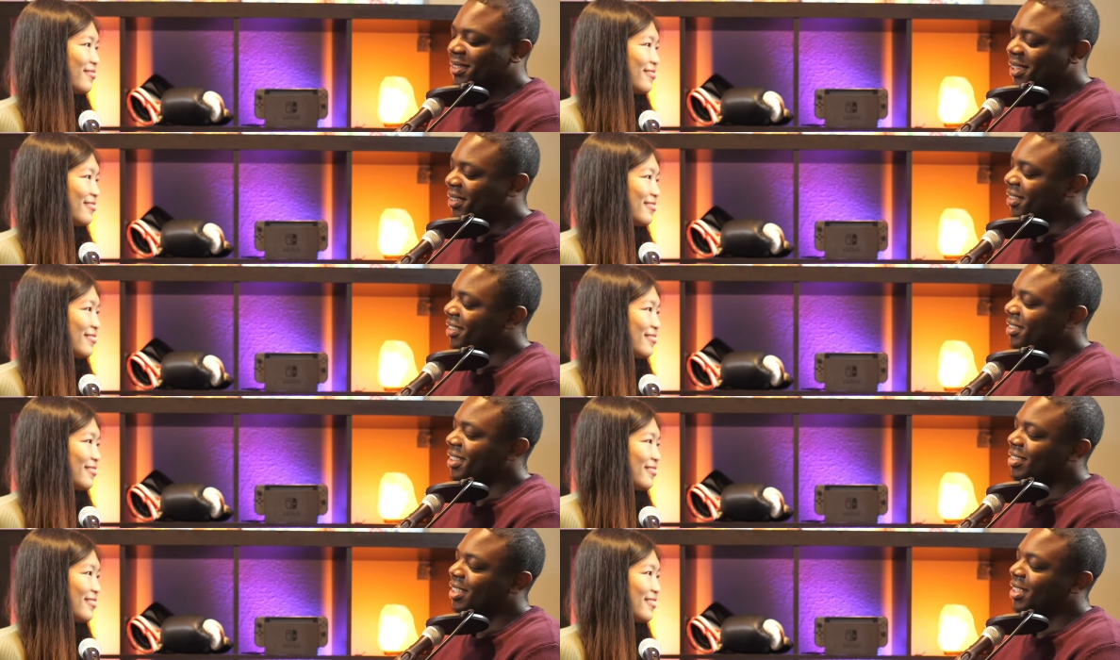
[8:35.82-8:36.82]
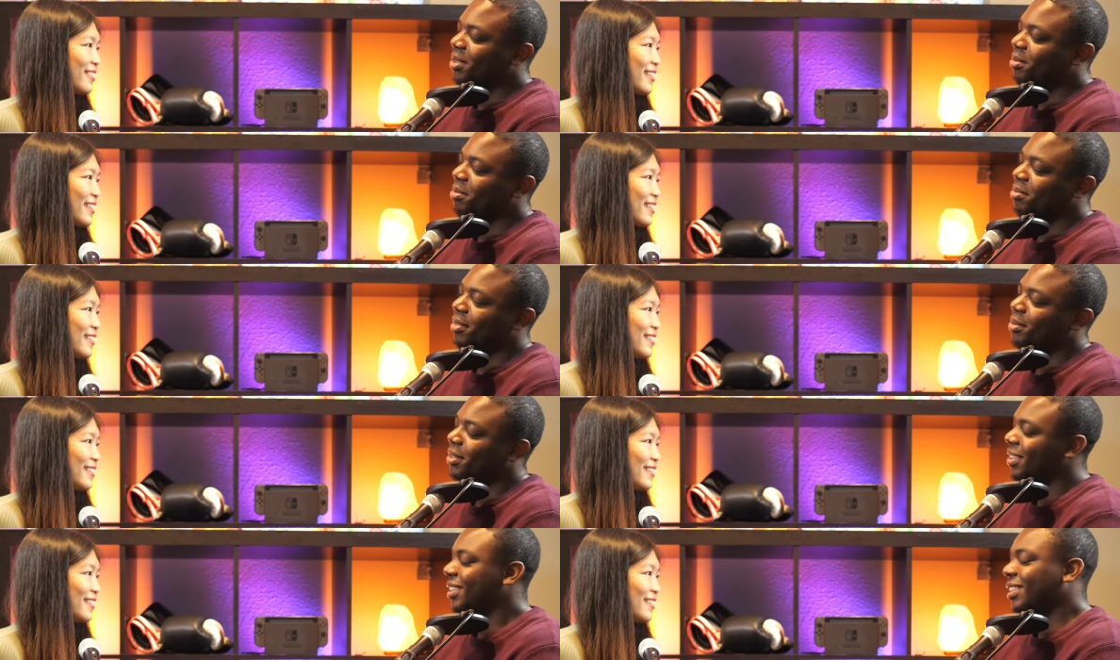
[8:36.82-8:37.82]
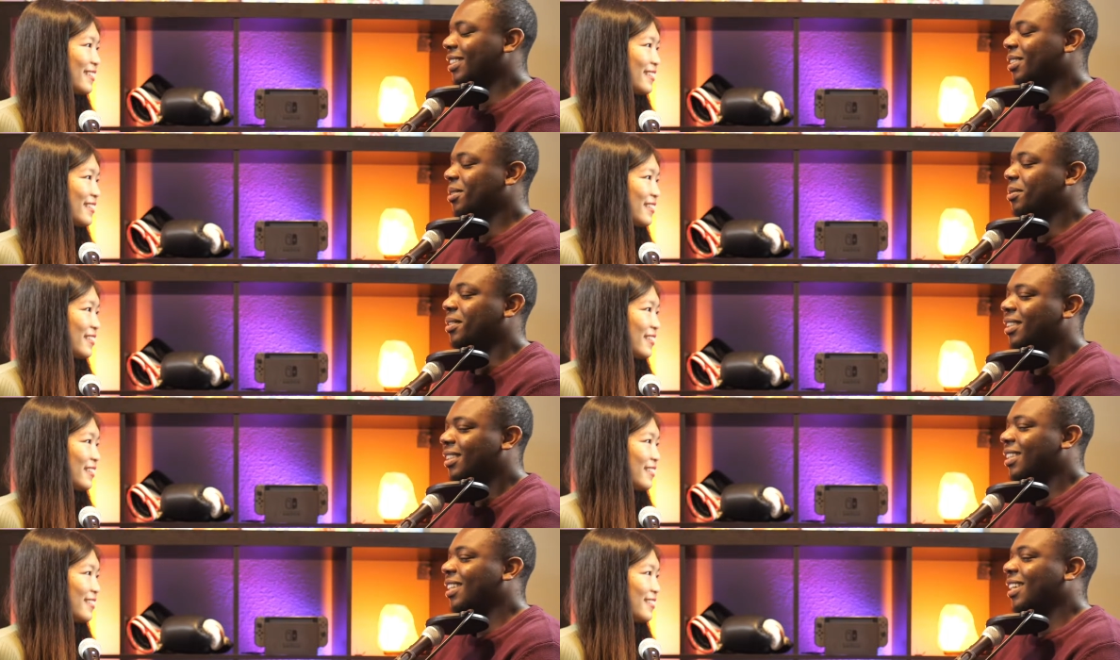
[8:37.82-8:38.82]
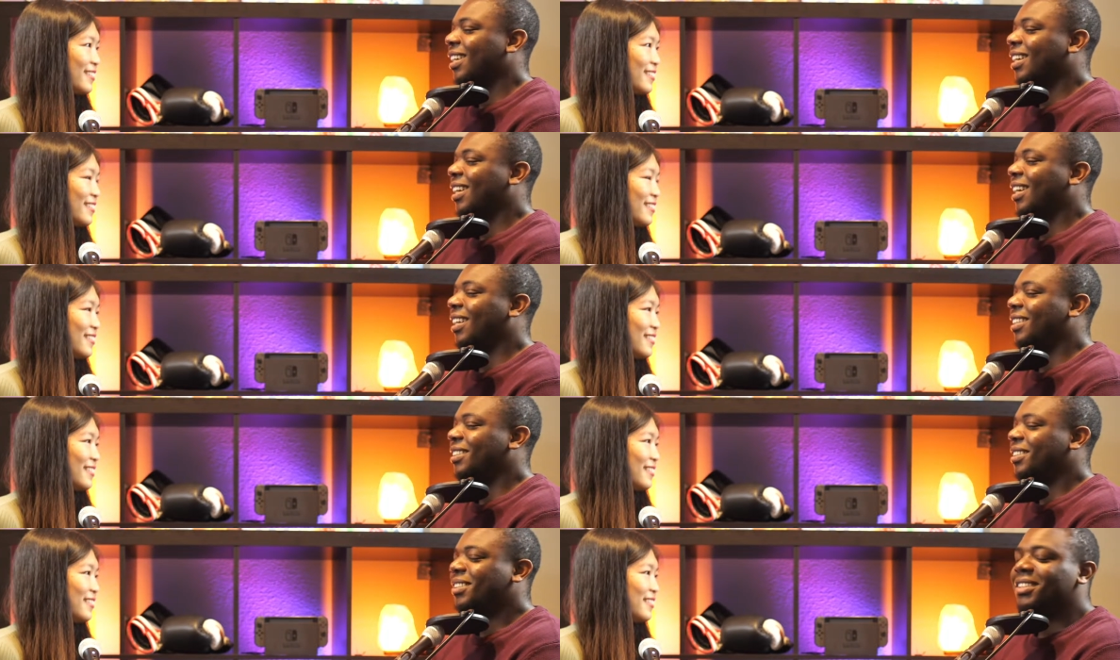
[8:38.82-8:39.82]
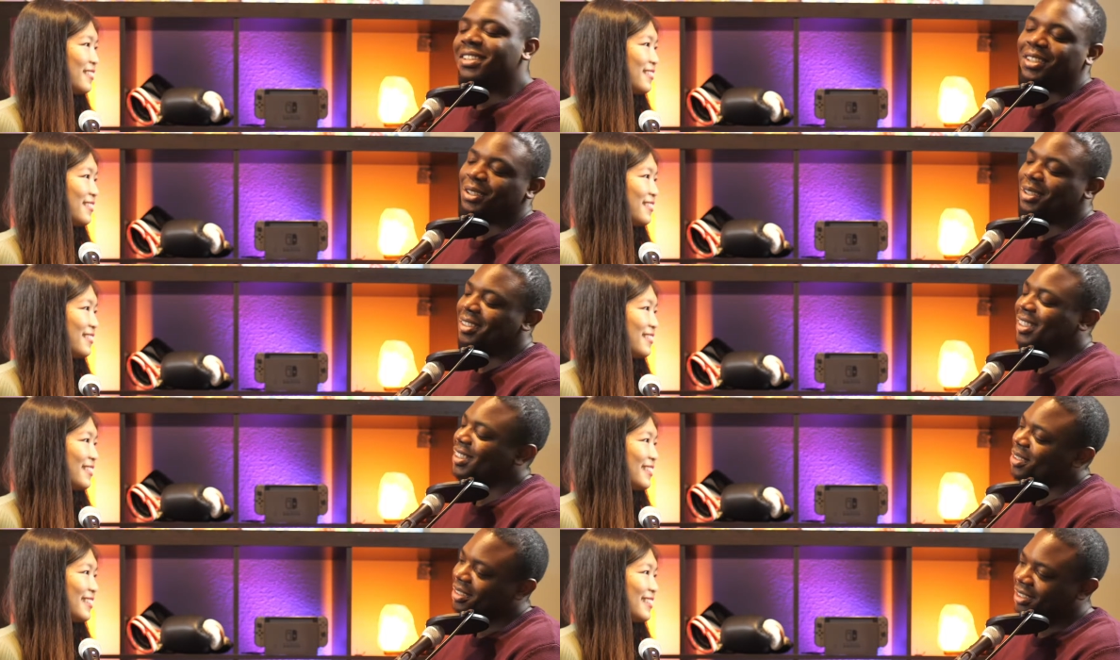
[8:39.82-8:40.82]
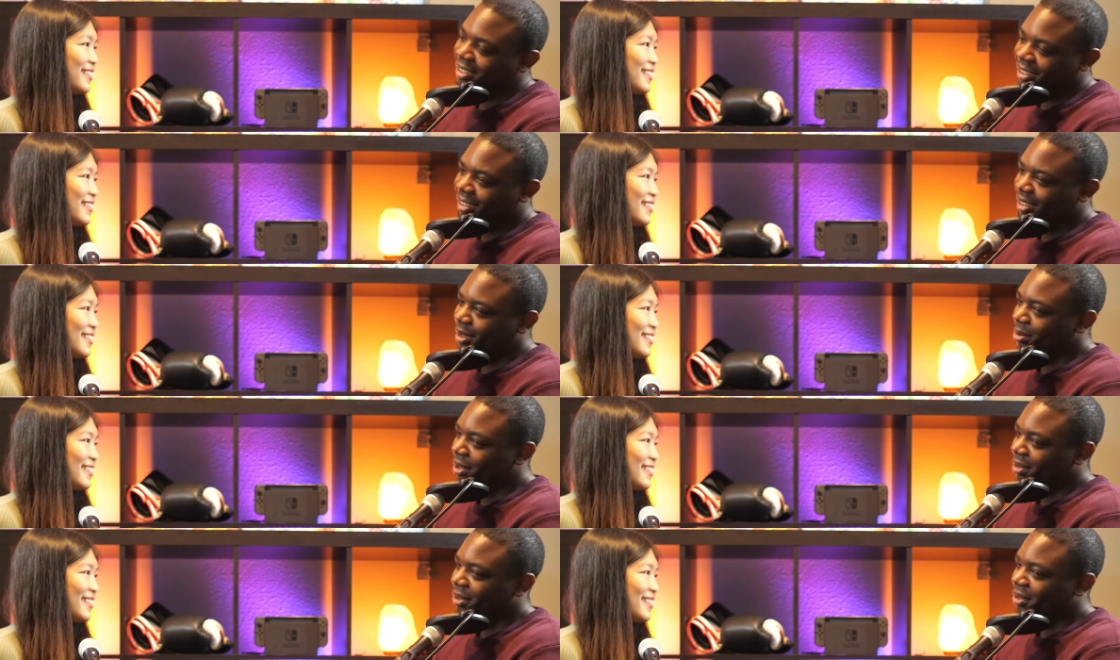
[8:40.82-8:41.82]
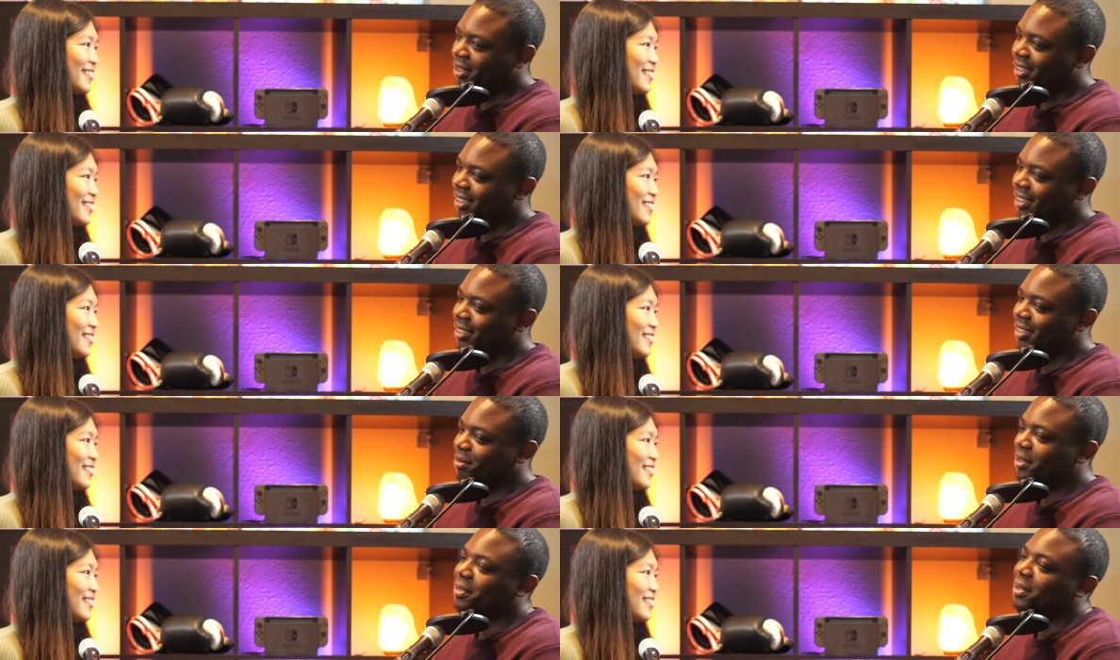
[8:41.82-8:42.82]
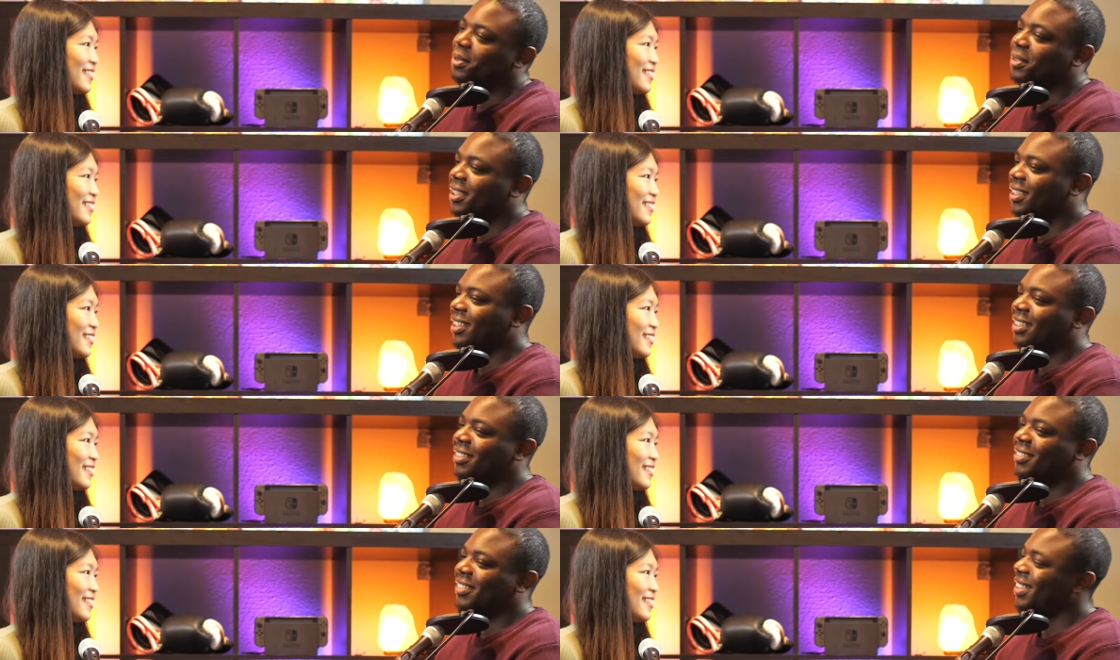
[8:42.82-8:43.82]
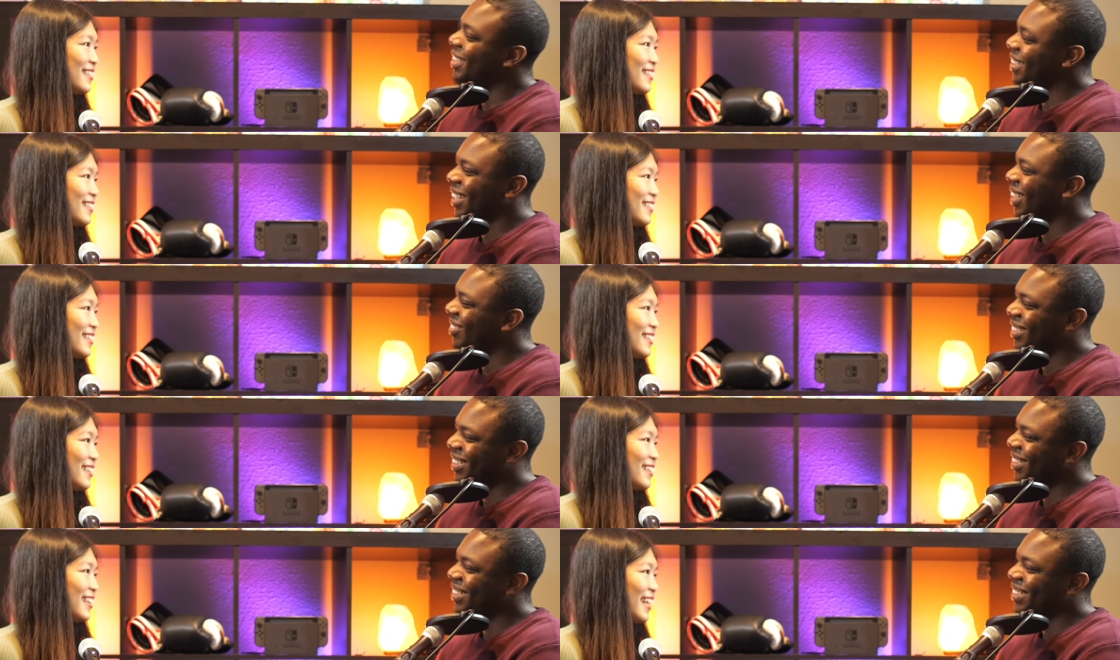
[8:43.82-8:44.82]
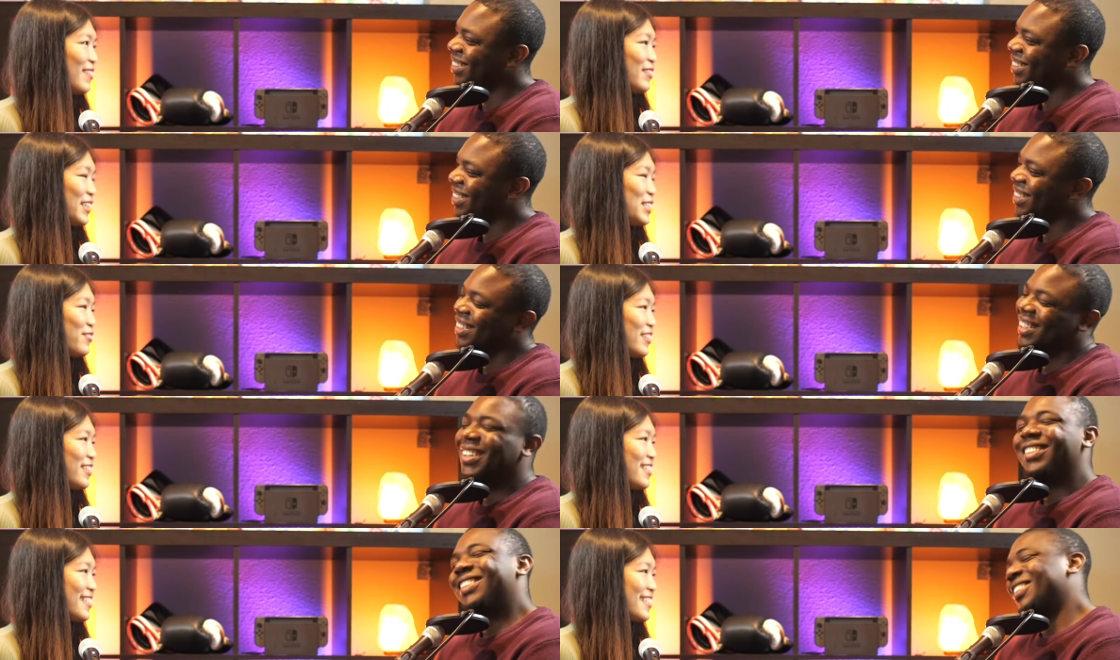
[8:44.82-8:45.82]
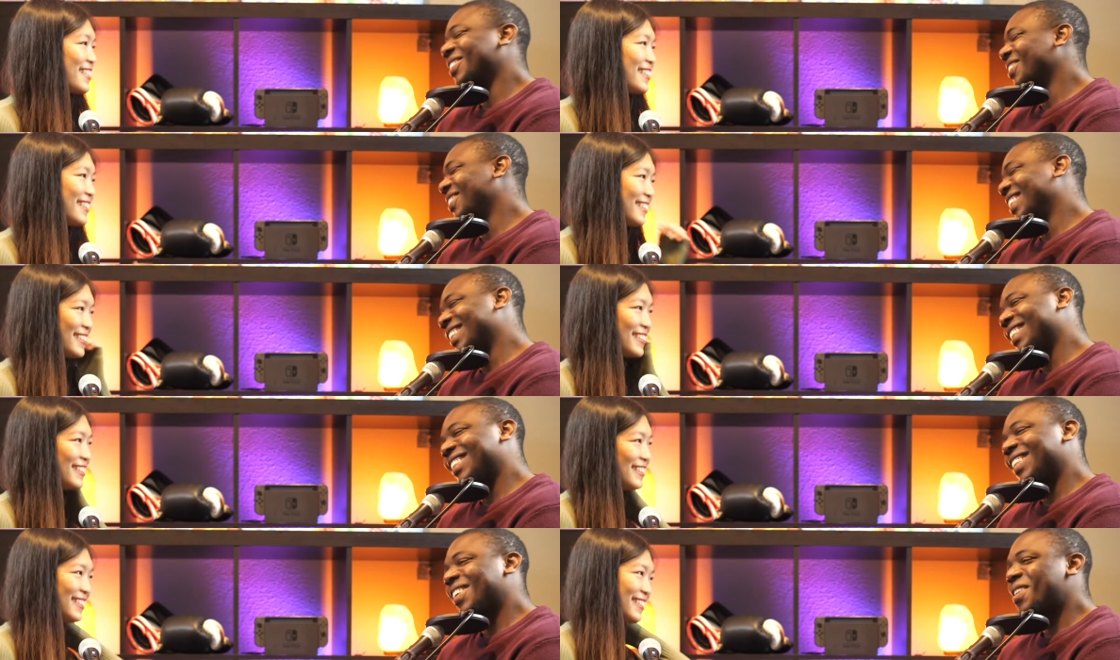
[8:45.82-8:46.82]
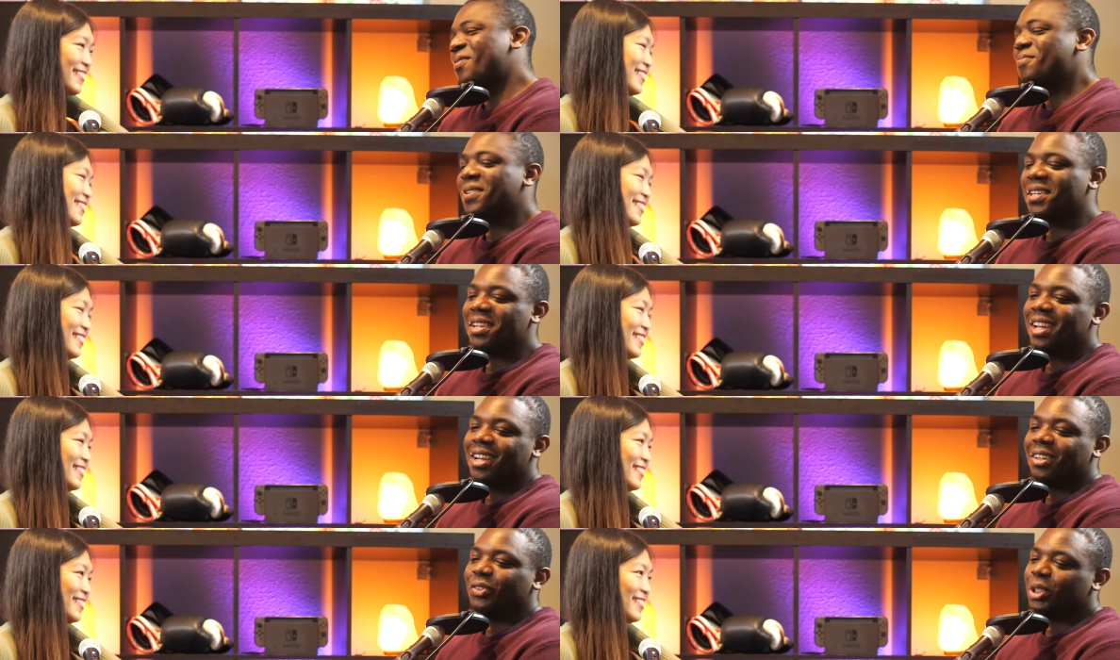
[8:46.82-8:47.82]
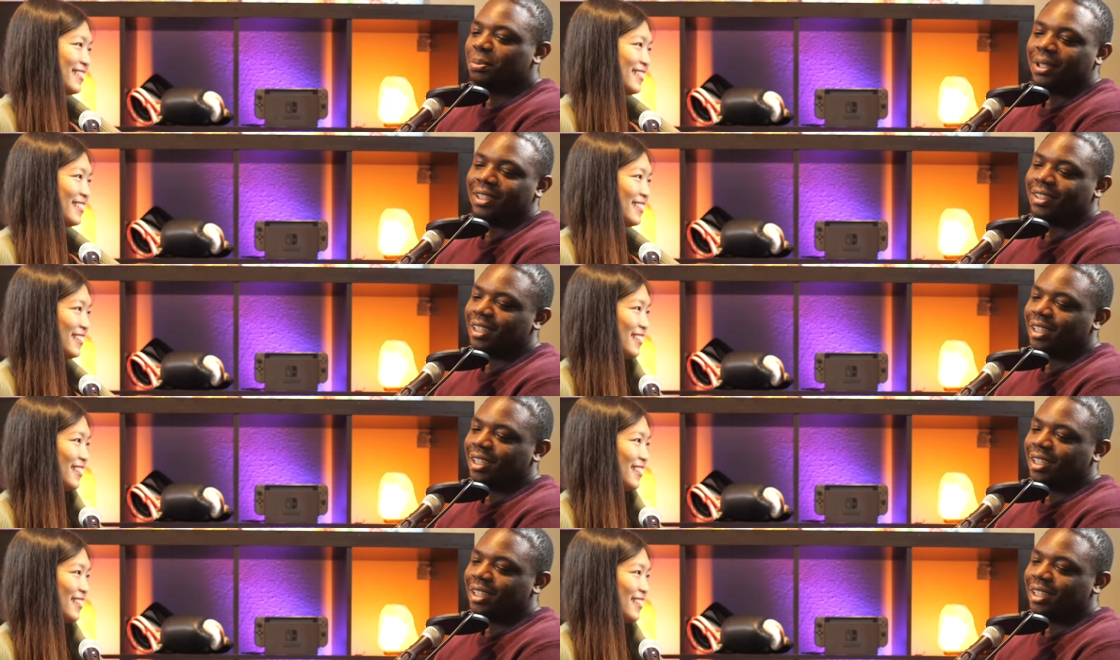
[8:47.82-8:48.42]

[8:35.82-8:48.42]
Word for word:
Speaker 1: with our with um, my brother's girlfriend, and she used a term that was so interesting to me, which was before we eat, we let the camera eat. The camera eats first. That was so weird. Um, but we spent